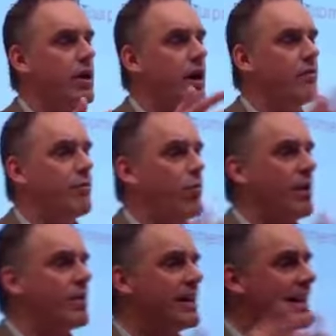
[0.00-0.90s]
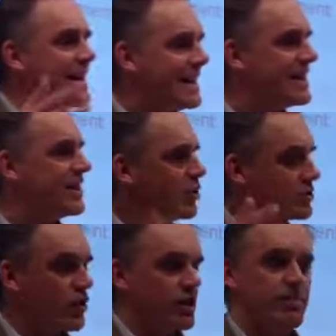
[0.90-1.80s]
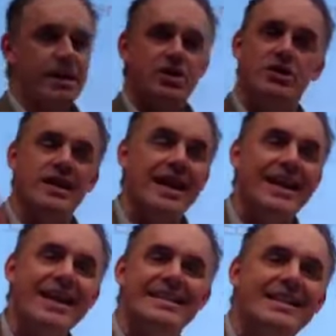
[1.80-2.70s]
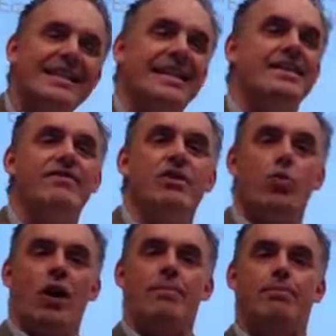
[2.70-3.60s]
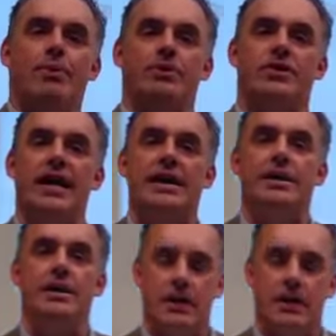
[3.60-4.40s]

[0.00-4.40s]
of women in those occupations isn't even 1%.